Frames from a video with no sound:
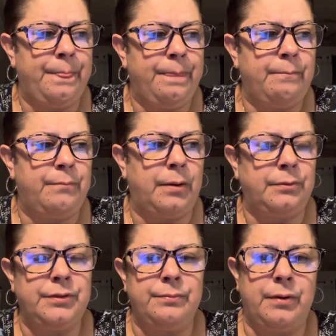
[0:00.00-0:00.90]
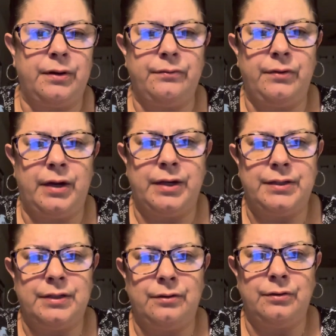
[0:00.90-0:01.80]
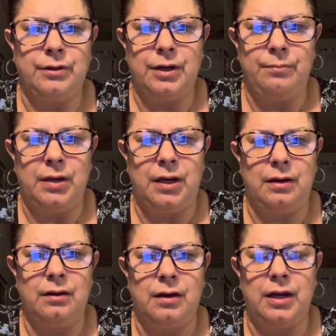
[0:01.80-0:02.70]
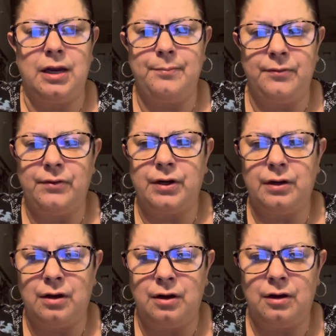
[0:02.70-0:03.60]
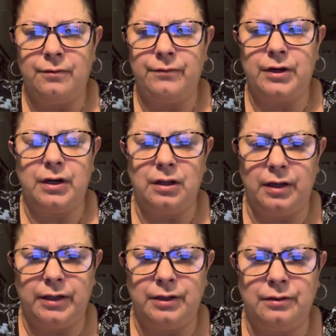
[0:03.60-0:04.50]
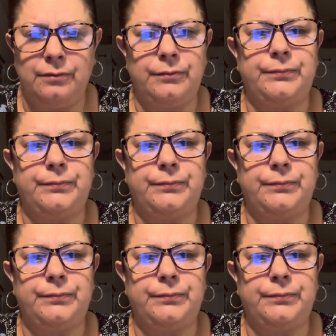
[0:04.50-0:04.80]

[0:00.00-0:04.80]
bubbles and butterflies and, oh, look at me. I keep it very calm, very collective.